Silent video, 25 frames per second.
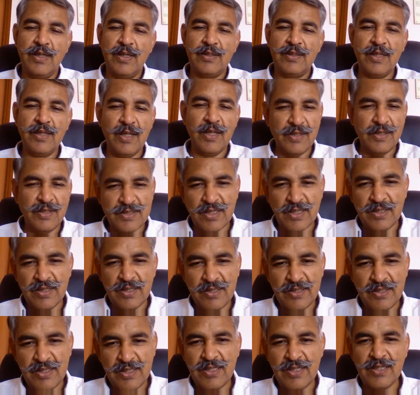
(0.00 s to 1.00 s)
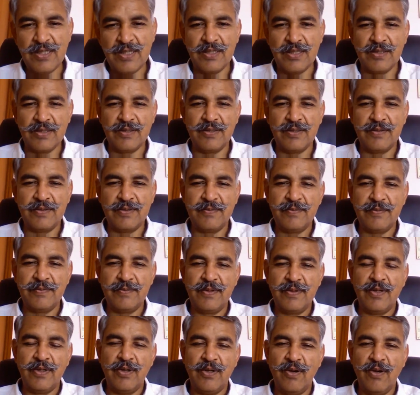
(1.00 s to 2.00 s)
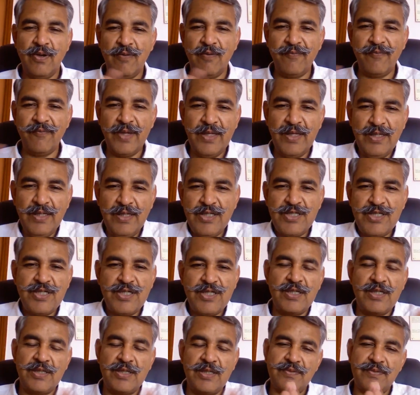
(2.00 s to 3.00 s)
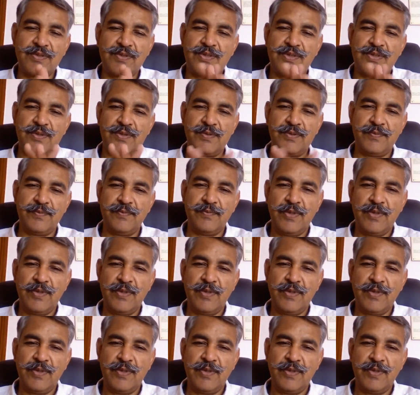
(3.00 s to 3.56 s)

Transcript: There is a need of initiatives